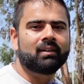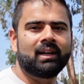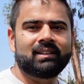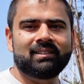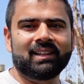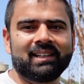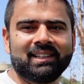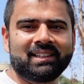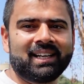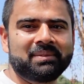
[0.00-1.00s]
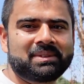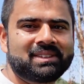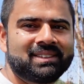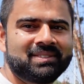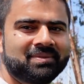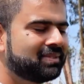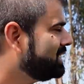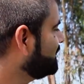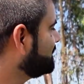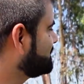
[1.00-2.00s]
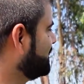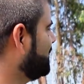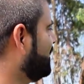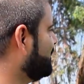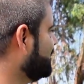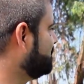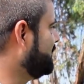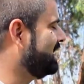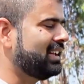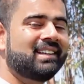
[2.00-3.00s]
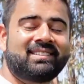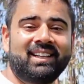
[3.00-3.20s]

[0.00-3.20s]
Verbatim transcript: All right, 90 grams, still hovering pretty